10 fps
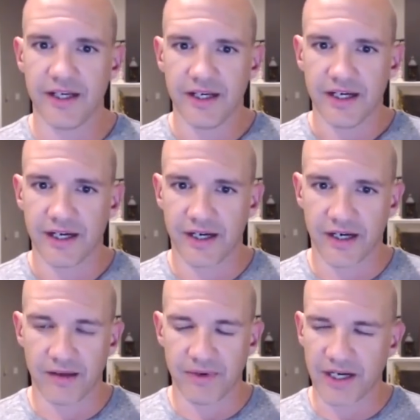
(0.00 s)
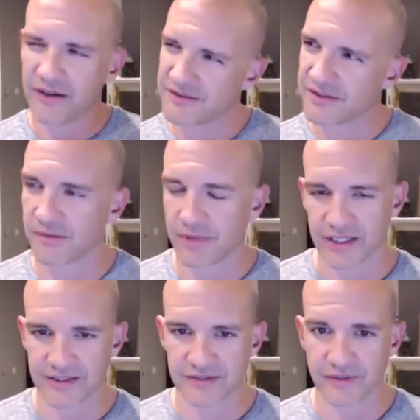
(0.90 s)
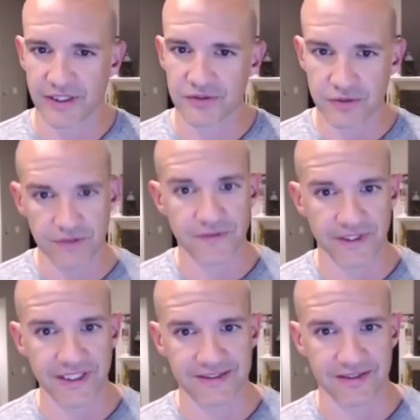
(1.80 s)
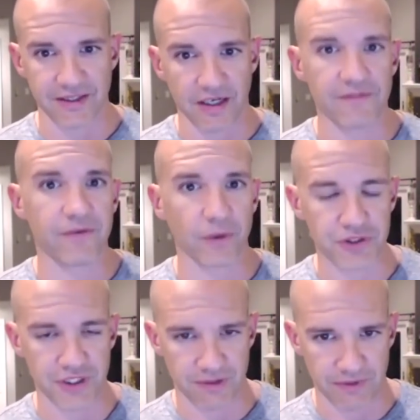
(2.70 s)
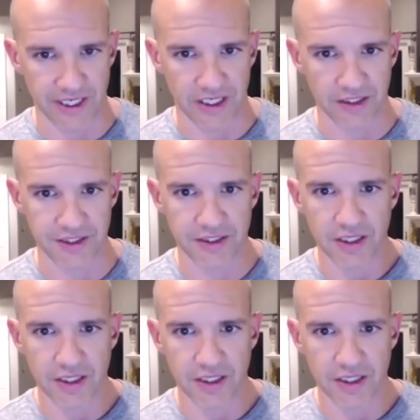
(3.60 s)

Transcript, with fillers: Um, I always talk about it this way. Truthfully, it's an unfortunate reality